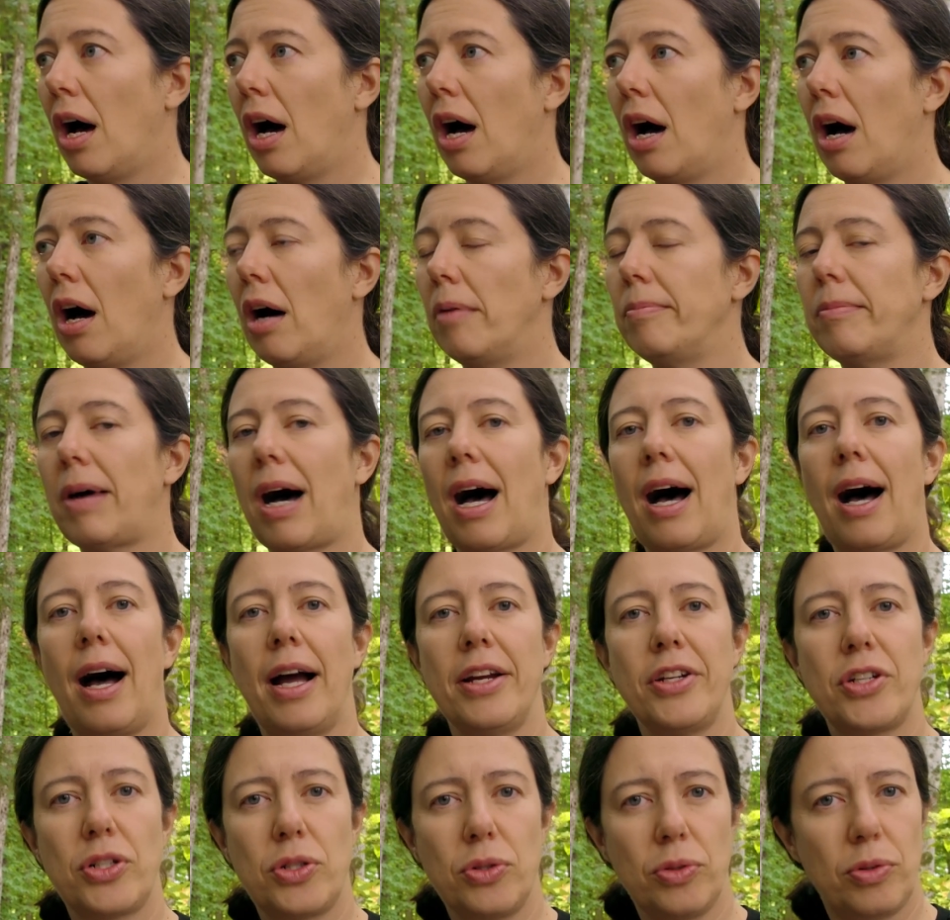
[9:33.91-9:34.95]

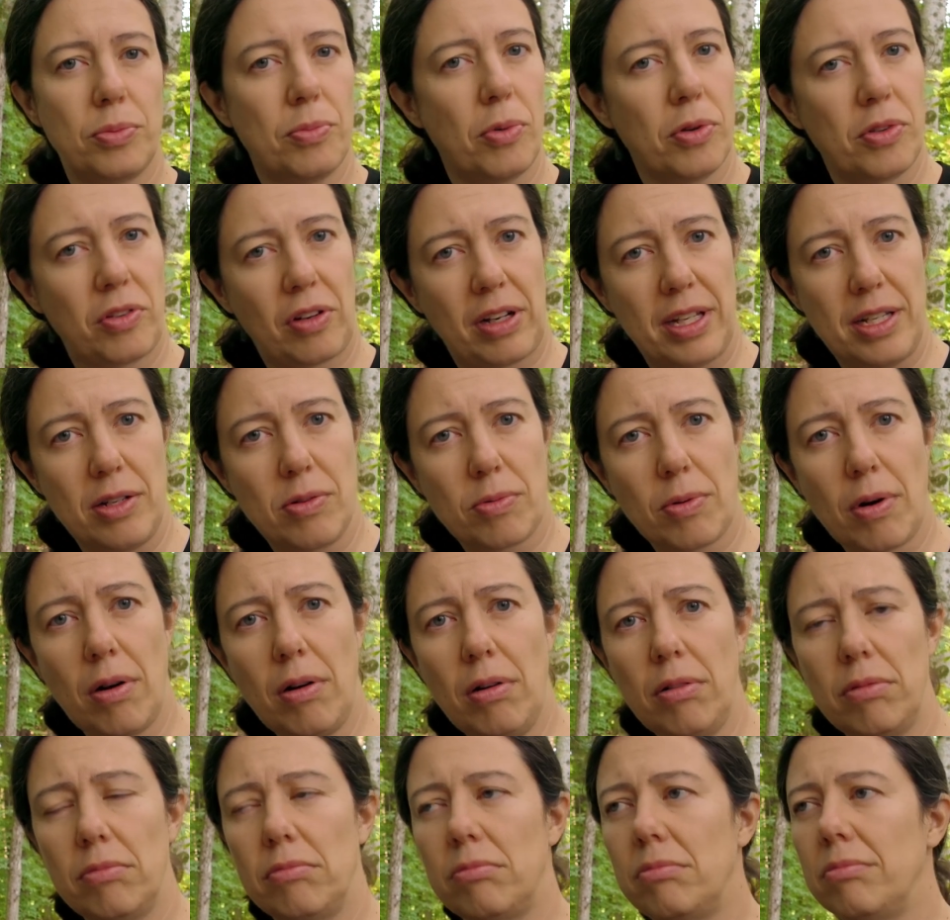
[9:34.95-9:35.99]
I shoot mostly in
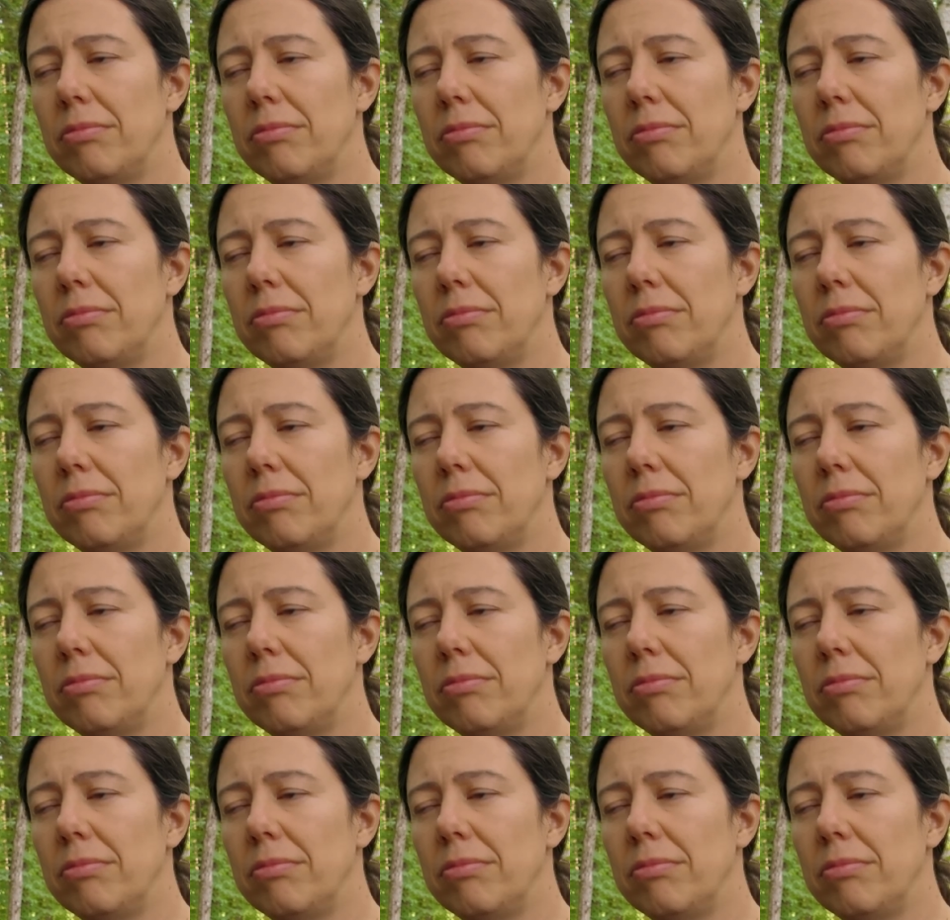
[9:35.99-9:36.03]
RAW.